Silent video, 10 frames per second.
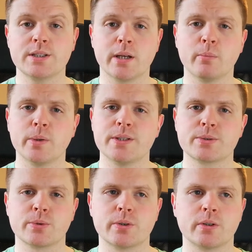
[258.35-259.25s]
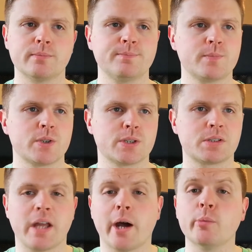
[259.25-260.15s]
templates, or
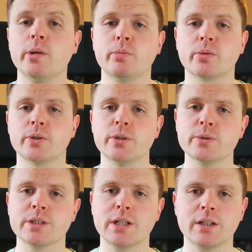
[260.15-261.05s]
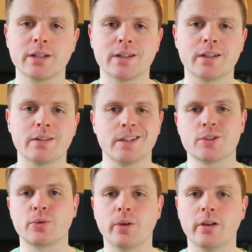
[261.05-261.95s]
just how people are using it and then
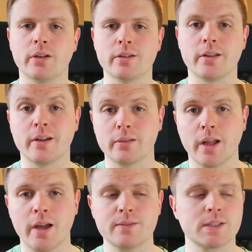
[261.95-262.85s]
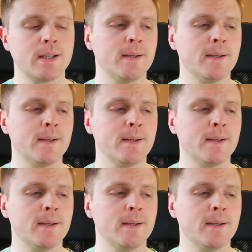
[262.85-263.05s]
integrate it into their lives.